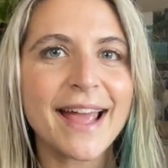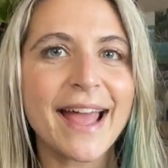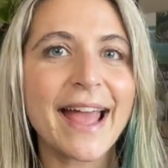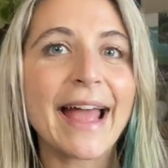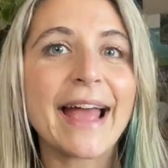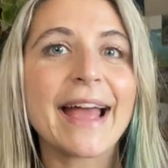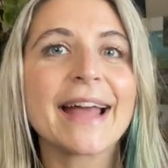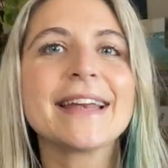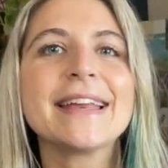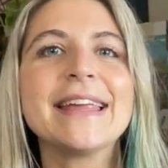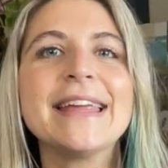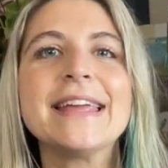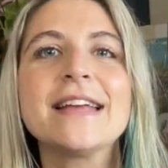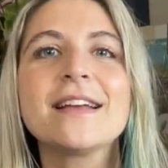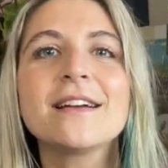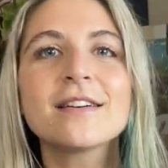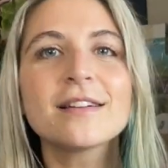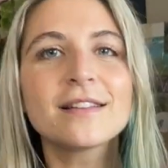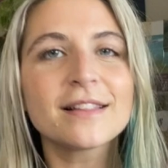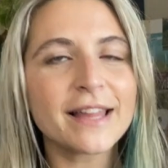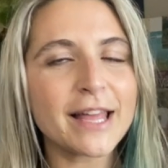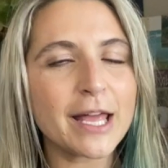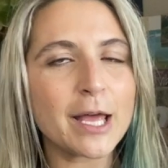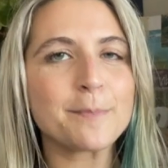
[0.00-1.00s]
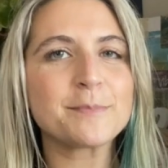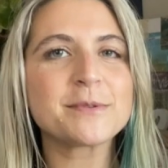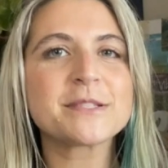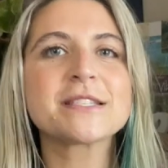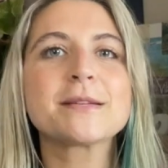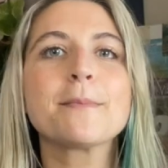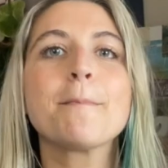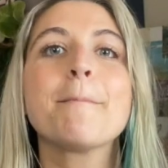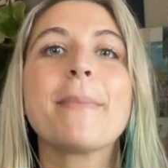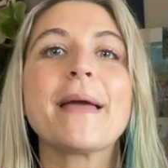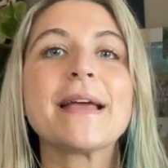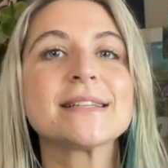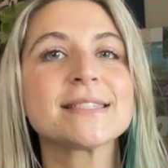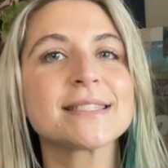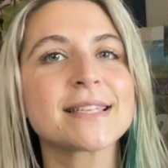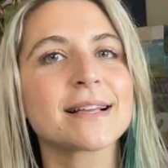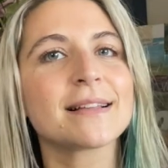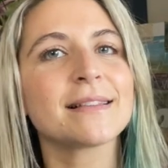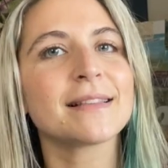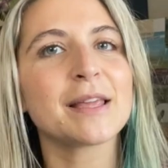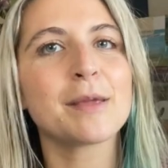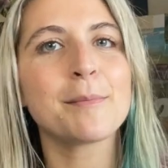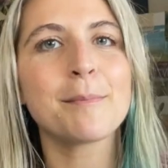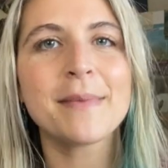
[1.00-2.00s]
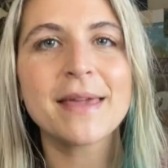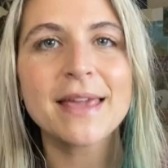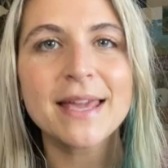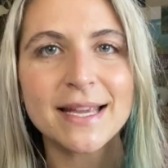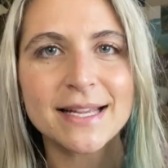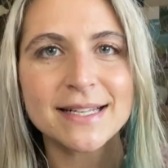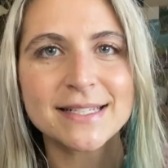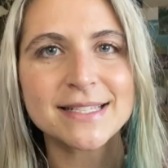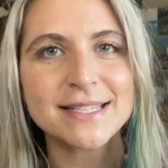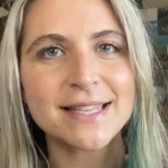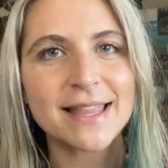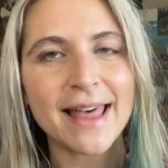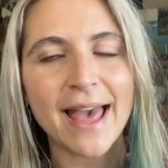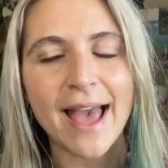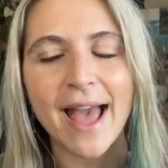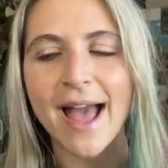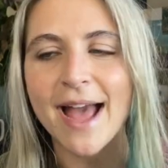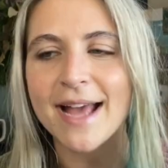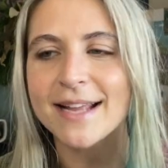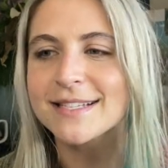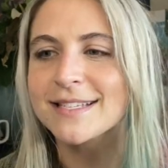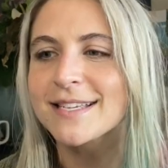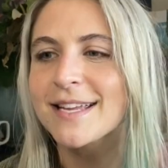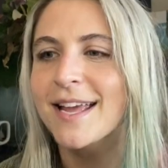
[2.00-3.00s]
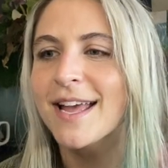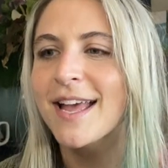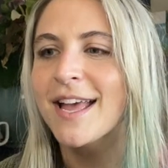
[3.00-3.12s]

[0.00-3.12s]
And eclipse basically means that